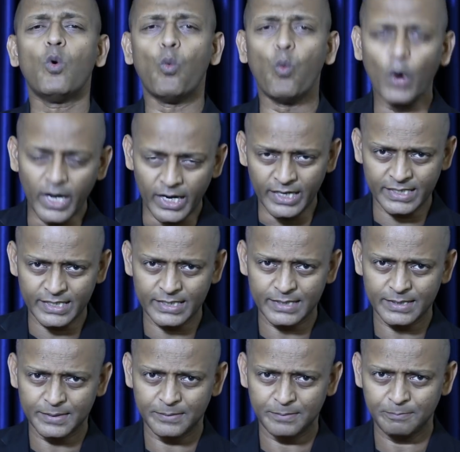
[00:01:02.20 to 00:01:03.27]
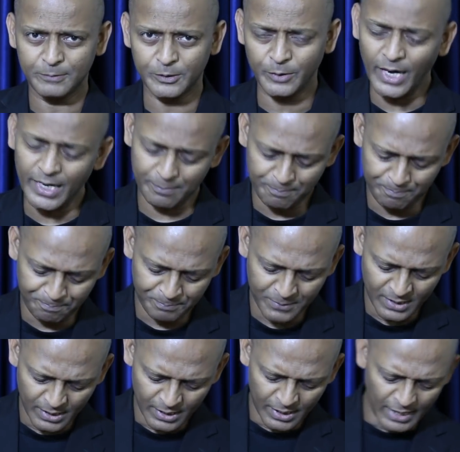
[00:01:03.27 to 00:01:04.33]
word. All right.
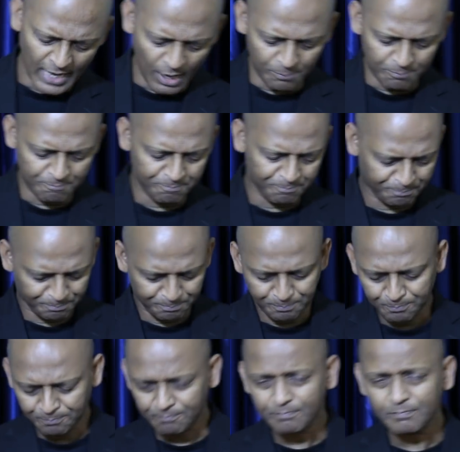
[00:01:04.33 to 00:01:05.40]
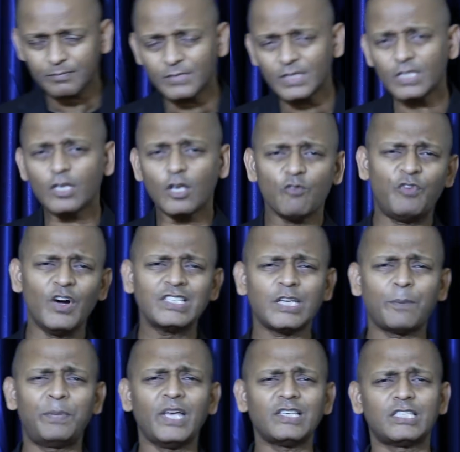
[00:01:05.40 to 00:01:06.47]
Now, first
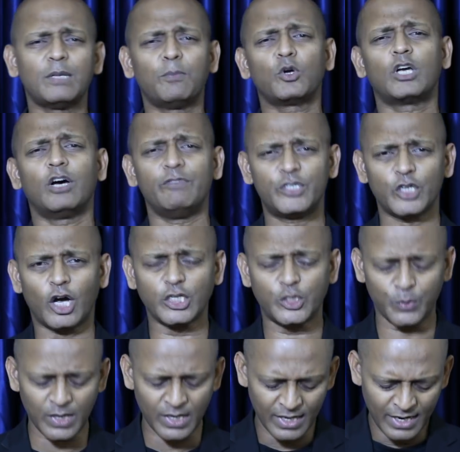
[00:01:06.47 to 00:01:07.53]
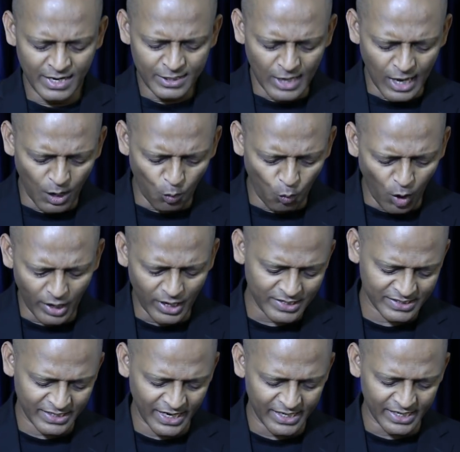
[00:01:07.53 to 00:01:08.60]
appears in the book of Joshua. Now, what
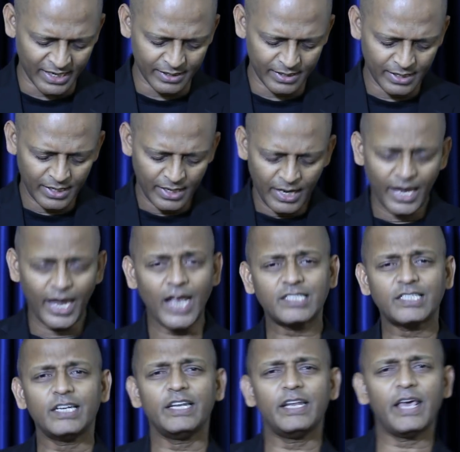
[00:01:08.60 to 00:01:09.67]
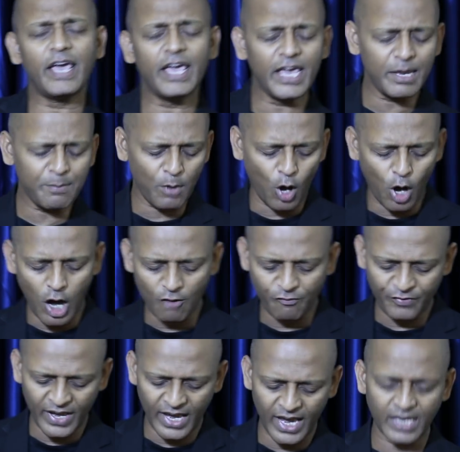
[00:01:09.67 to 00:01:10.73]
is Hinnon? It's a name
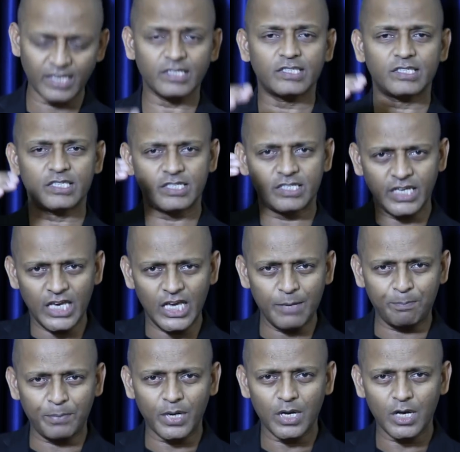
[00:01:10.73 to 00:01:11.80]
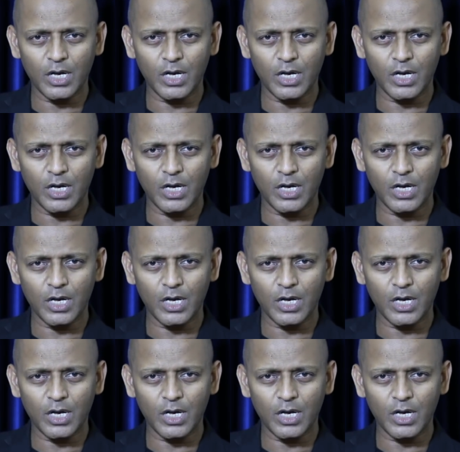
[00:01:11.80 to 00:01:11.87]
of a steep,